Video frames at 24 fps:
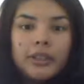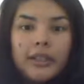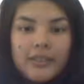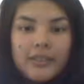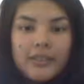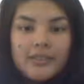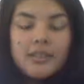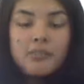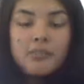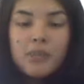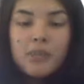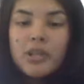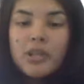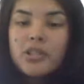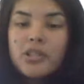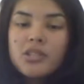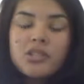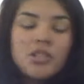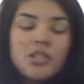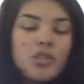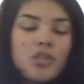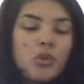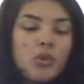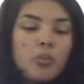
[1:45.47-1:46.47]
It's an
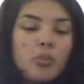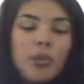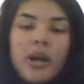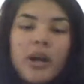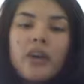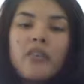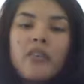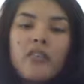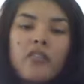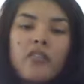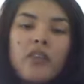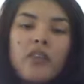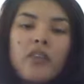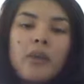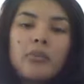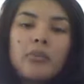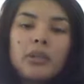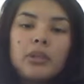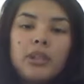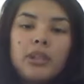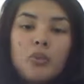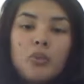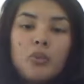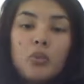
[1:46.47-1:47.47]
emergency. You're part of a
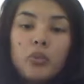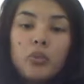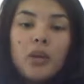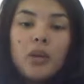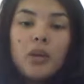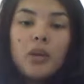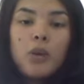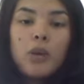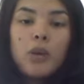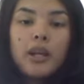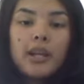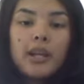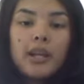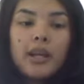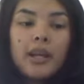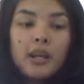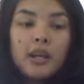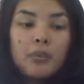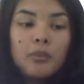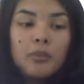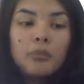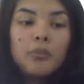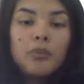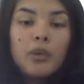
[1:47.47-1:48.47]
family. They want to
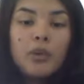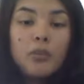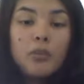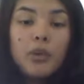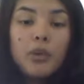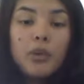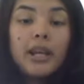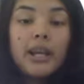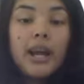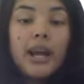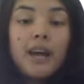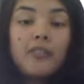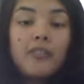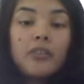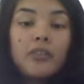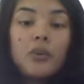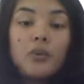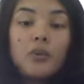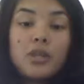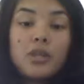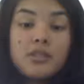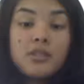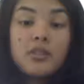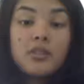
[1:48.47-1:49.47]
help. They want to have
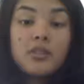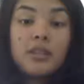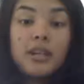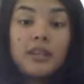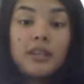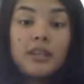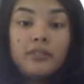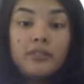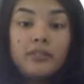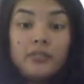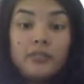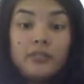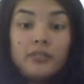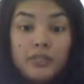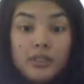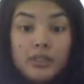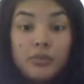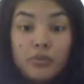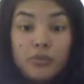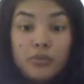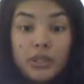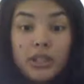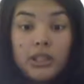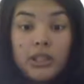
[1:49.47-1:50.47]
you as
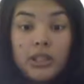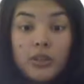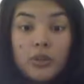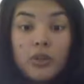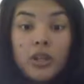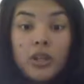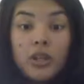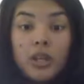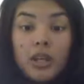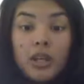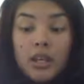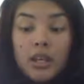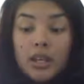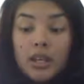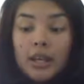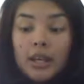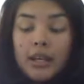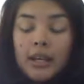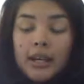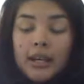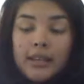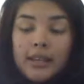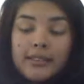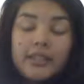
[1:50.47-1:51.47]
a really good,
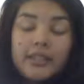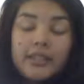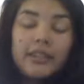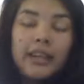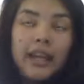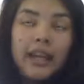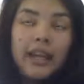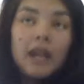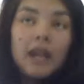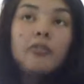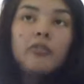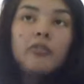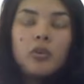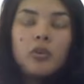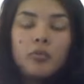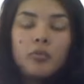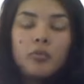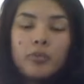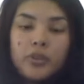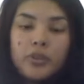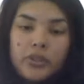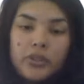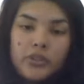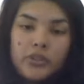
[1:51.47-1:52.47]
as a
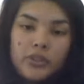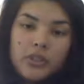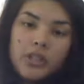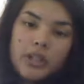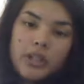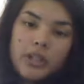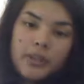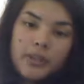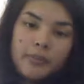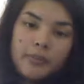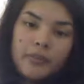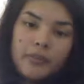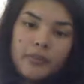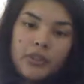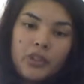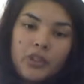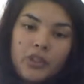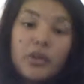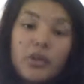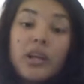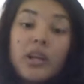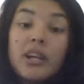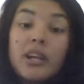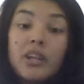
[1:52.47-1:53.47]
helpful person there.
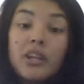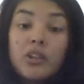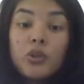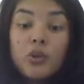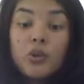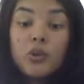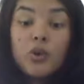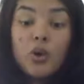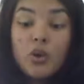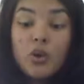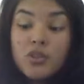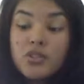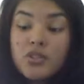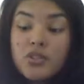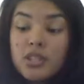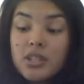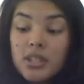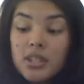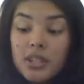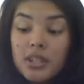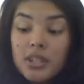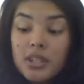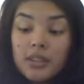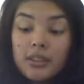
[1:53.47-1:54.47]
You're also
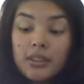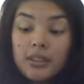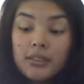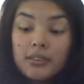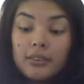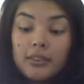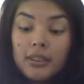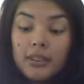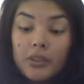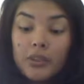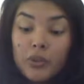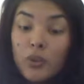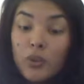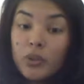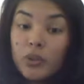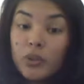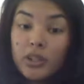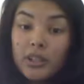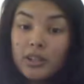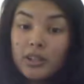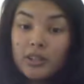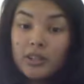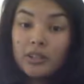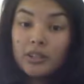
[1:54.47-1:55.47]
the adult,
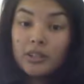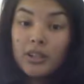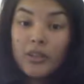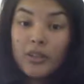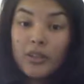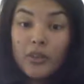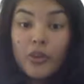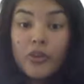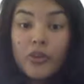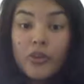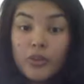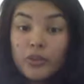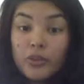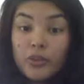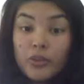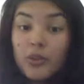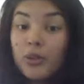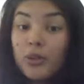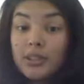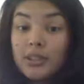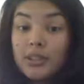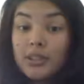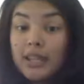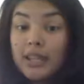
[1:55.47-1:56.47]
another
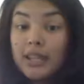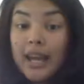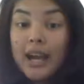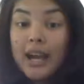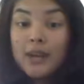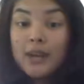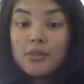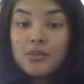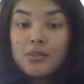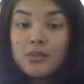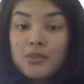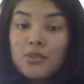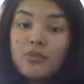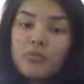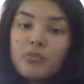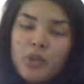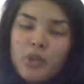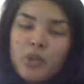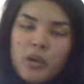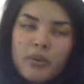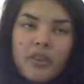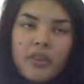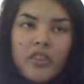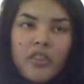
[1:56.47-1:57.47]
adult in the house. You're
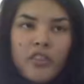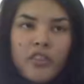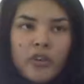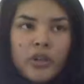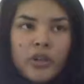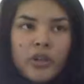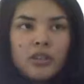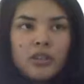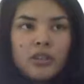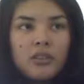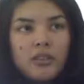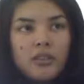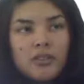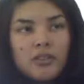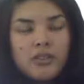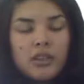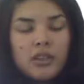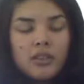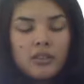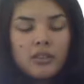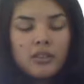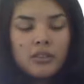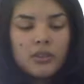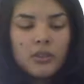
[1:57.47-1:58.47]
probably the third adult, the
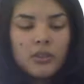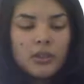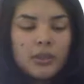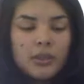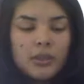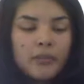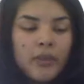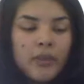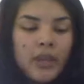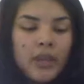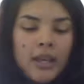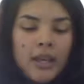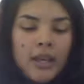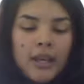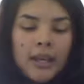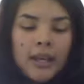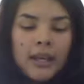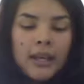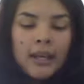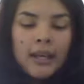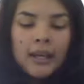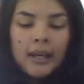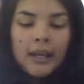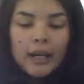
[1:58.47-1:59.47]
second
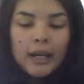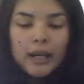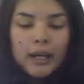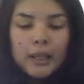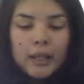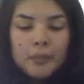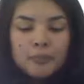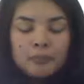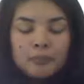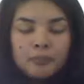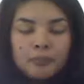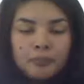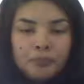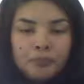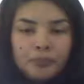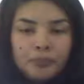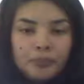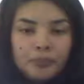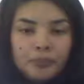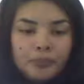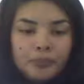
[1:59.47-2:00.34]
adult.